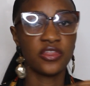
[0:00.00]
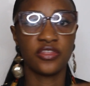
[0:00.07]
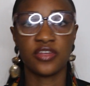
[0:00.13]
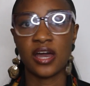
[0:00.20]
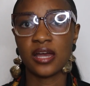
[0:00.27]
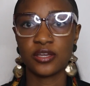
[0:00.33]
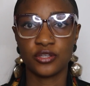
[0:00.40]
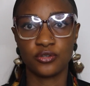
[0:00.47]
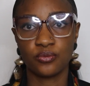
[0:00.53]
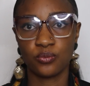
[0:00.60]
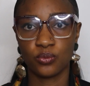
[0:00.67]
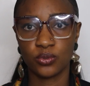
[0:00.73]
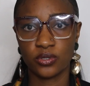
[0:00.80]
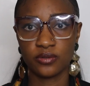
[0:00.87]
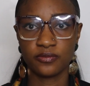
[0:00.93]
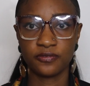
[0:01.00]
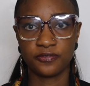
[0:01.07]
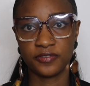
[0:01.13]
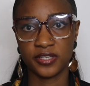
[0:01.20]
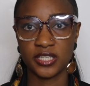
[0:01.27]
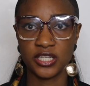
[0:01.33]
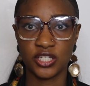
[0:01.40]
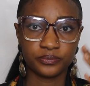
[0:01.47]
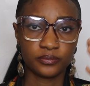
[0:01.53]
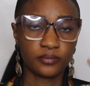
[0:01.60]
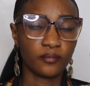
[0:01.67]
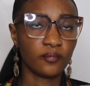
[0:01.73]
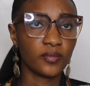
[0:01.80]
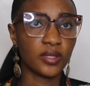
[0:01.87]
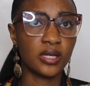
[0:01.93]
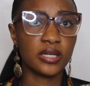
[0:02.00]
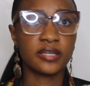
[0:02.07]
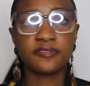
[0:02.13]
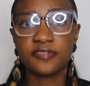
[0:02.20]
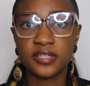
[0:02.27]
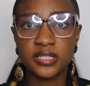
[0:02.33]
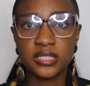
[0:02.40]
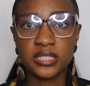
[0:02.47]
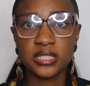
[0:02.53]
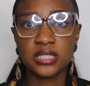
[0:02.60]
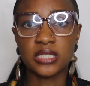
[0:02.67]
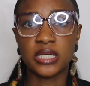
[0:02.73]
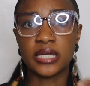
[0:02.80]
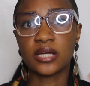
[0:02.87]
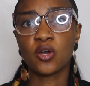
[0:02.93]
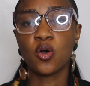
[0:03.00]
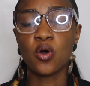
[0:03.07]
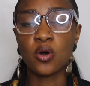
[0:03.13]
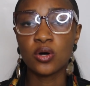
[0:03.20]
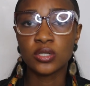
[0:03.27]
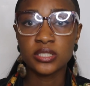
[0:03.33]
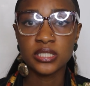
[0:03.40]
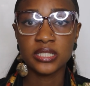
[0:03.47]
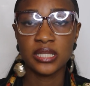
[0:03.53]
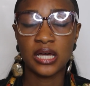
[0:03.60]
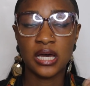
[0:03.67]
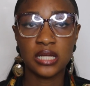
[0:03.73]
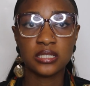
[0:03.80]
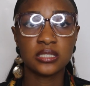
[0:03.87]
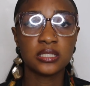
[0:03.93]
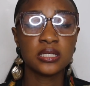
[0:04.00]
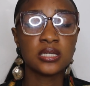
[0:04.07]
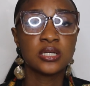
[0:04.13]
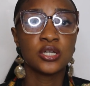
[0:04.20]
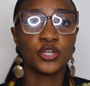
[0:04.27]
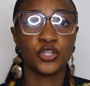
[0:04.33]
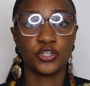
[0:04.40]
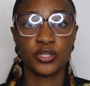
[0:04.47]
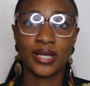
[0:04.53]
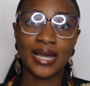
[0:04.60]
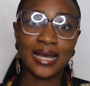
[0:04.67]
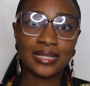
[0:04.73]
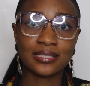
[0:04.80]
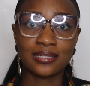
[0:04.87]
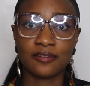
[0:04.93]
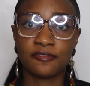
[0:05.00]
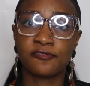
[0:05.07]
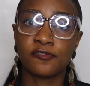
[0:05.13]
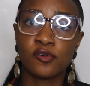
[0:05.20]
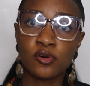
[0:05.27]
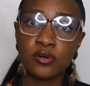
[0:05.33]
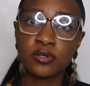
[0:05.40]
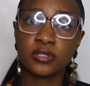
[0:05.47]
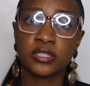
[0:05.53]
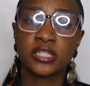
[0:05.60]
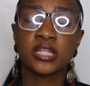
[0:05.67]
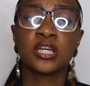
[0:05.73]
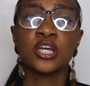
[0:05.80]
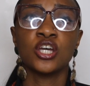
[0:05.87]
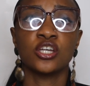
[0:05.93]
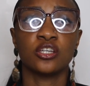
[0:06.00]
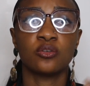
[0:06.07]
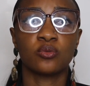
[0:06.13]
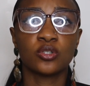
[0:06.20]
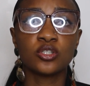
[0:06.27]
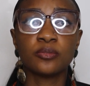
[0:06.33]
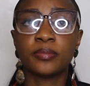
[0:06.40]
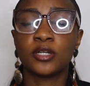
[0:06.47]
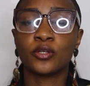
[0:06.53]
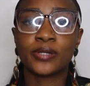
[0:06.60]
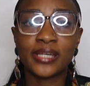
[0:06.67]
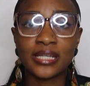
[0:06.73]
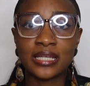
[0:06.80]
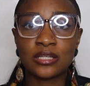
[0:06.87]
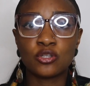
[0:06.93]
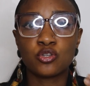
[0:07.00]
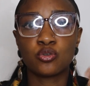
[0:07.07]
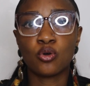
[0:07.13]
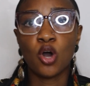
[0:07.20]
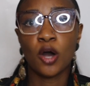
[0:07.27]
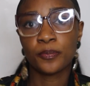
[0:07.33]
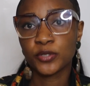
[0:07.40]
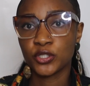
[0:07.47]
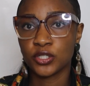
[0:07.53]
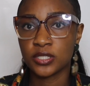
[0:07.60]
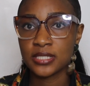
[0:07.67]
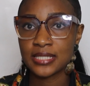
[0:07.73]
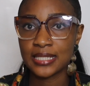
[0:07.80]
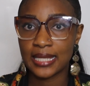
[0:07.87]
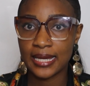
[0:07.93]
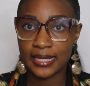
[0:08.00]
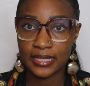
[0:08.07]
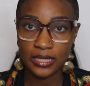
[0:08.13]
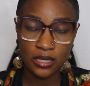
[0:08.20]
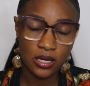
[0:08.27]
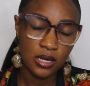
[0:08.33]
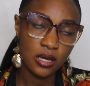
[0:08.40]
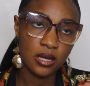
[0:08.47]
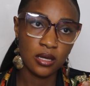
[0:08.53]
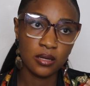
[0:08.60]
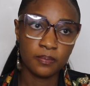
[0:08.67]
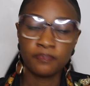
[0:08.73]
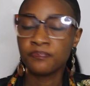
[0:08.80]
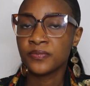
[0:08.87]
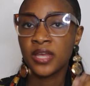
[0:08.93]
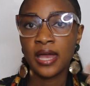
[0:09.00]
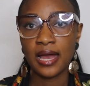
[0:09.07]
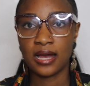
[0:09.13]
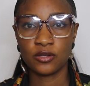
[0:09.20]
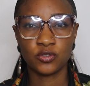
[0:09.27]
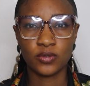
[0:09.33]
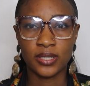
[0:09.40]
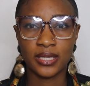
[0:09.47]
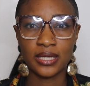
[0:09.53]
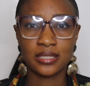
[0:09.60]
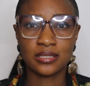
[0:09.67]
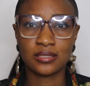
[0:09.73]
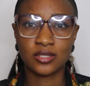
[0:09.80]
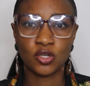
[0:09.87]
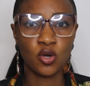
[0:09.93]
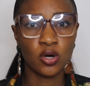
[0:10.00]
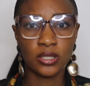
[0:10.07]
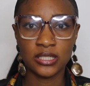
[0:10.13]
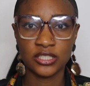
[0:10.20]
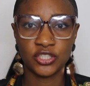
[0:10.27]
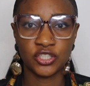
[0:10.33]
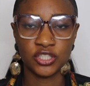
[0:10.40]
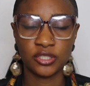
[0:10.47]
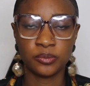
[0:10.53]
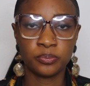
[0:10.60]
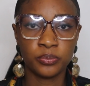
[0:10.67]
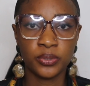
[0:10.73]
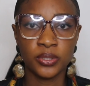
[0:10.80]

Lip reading: that you wouldn't finish. If it's a course that you can't afford, you want to be looking into options like how do I get a scholarship?